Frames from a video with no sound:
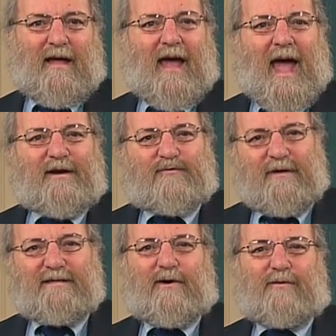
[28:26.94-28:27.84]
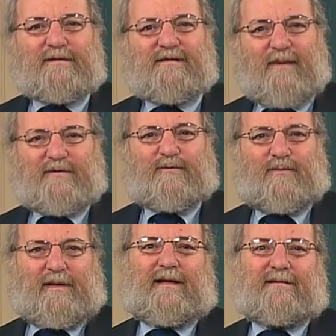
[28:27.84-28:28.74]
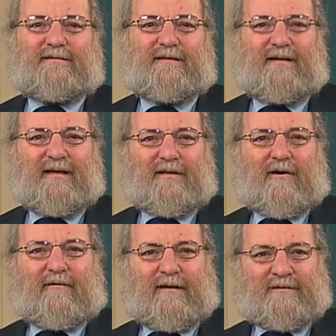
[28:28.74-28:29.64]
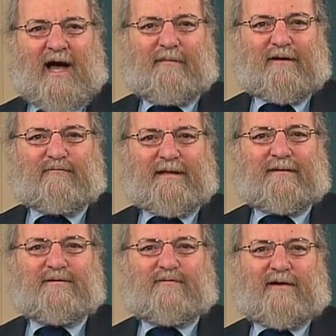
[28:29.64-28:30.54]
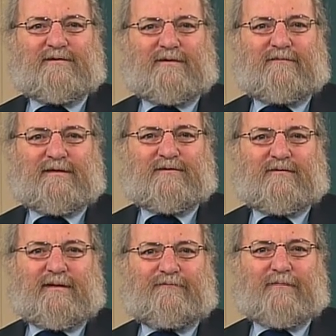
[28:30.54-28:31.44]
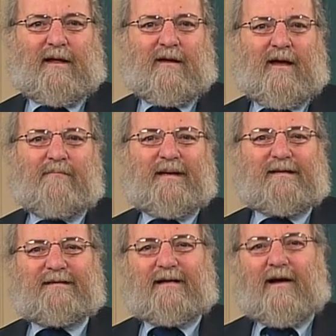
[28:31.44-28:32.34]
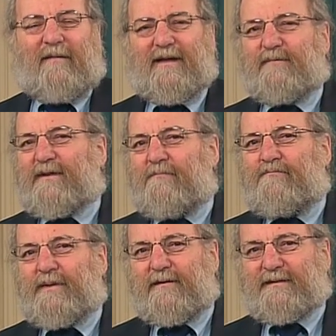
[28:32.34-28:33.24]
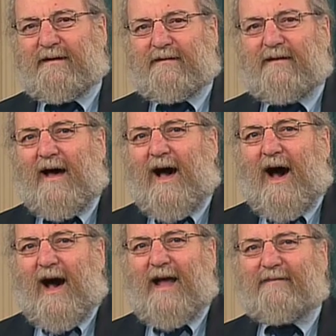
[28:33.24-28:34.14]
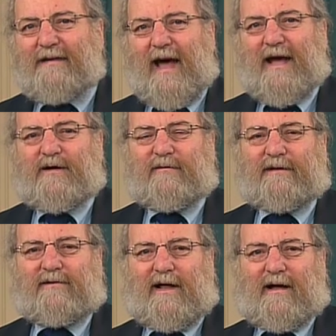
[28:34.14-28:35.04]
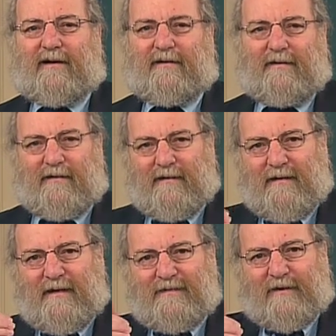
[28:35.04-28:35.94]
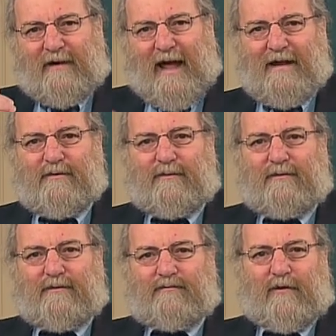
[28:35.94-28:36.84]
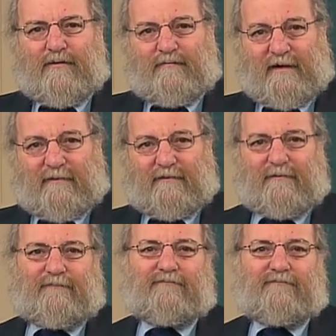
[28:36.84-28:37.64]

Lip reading: And trees hold a special place in our atomic reconstruction of history because they come in with a built-in, highly accurate clock, their annual growth rings.